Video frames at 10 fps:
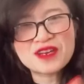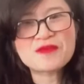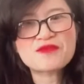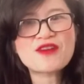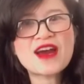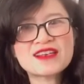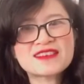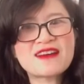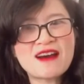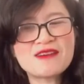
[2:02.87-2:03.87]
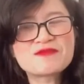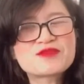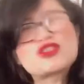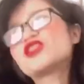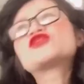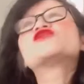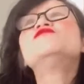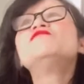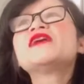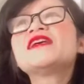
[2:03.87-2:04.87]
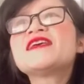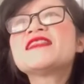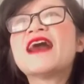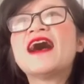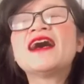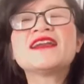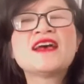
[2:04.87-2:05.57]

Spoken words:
the price up. So to me that